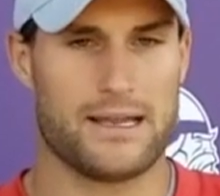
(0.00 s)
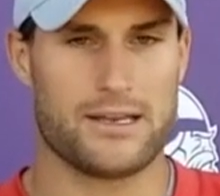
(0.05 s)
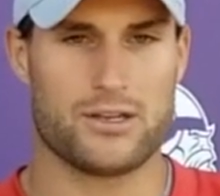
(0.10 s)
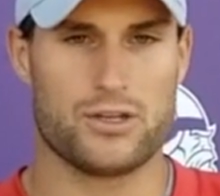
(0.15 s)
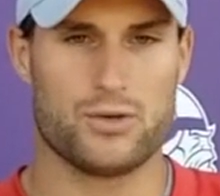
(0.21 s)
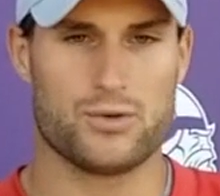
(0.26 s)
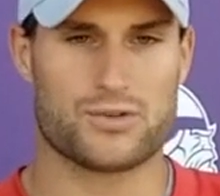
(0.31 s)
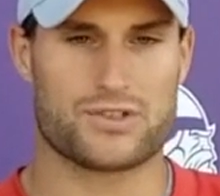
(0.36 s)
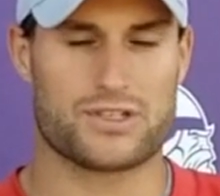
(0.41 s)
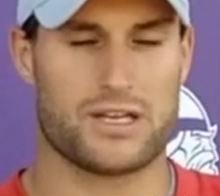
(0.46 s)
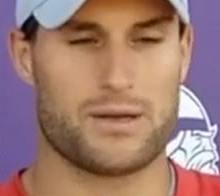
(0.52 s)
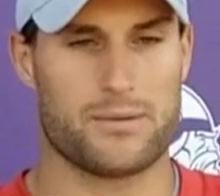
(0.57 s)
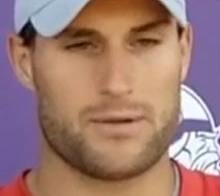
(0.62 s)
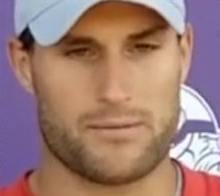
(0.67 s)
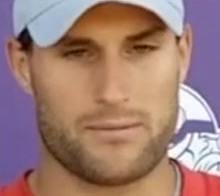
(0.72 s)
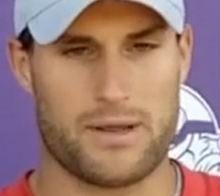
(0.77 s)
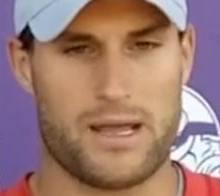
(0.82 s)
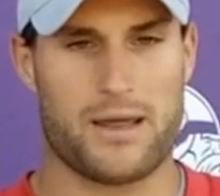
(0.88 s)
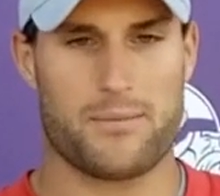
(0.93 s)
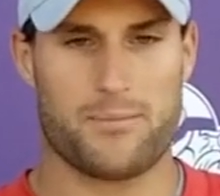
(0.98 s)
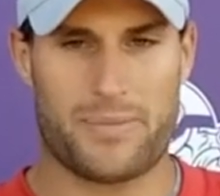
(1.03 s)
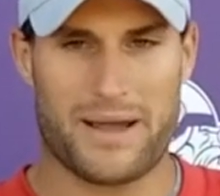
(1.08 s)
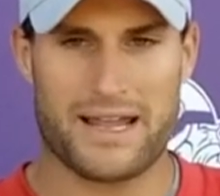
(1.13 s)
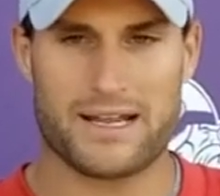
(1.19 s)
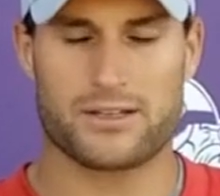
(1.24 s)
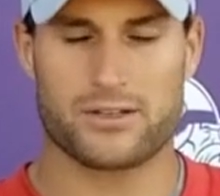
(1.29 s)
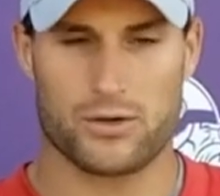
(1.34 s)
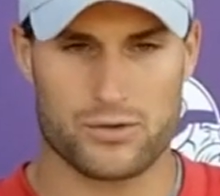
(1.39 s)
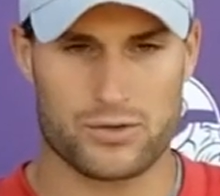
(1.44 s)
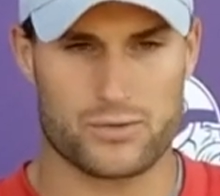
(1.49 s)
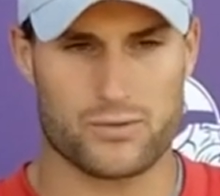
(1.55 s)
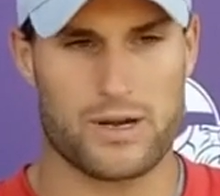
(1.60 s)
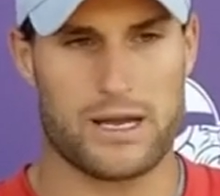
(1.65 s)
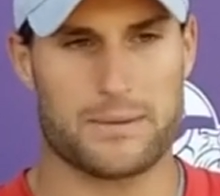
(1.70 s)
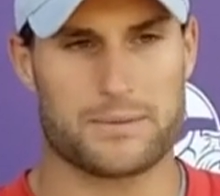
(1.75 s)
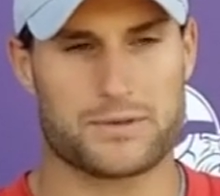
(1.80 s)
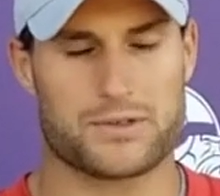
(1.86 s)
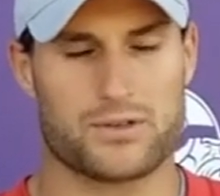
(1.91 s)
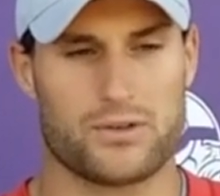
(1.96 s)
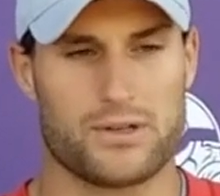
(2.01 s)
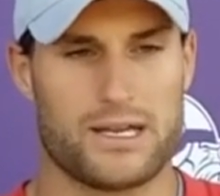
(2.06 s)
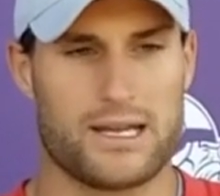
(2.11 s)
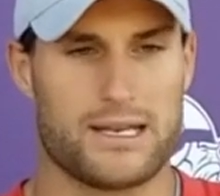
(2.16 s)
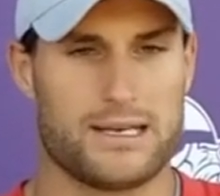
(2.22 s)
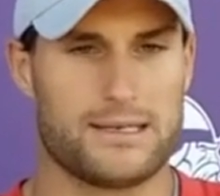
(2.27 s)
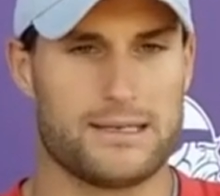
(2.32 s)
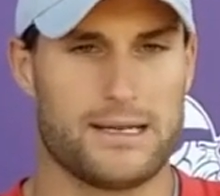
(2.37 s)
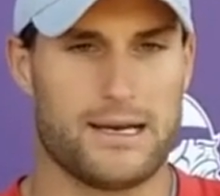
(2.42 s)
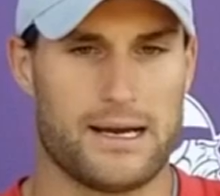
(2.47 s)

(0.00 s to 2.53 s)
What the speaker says: use them and bank those reps so that